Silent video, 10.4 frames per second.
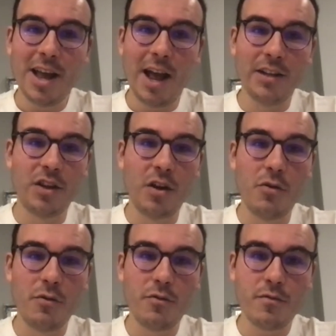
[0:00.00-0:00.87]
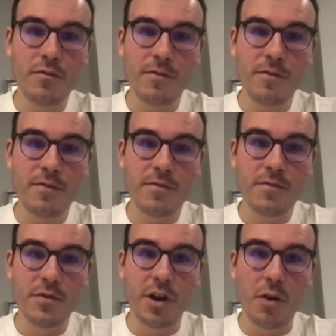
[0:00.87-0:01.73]
And so,
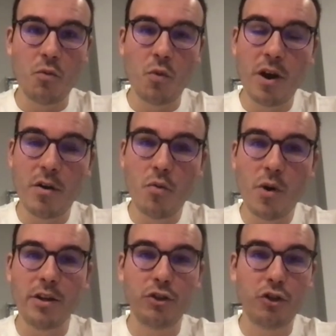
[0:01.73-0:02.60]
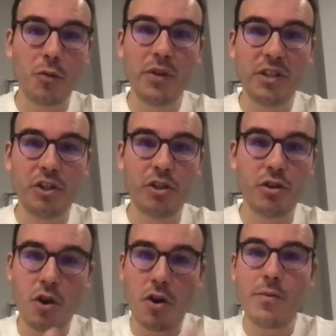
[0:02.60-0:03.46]
you know, we're in a strong position,
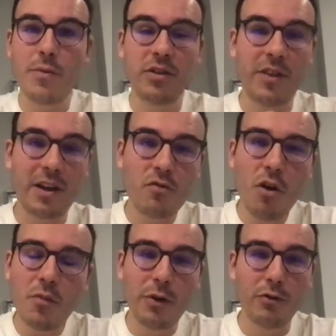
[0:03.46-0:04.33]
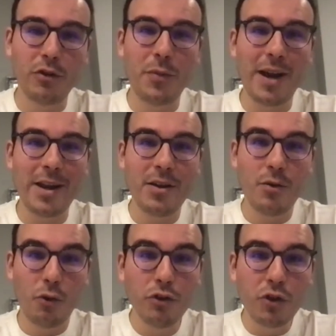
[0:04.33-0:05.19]
not only because of that growth, but also by
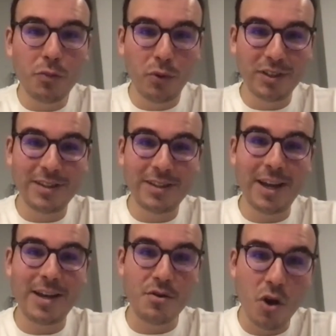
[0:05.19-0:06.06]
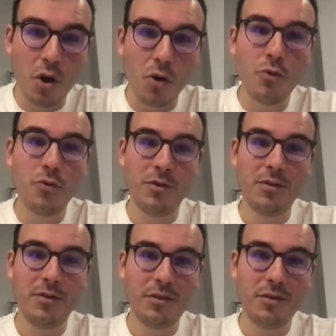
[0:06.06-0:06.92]
also importantly saying no
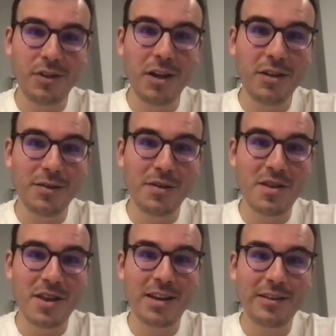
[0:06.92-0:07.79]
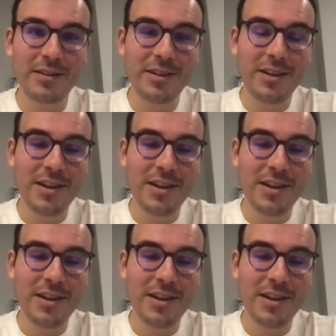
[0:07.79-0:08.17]
to certain things.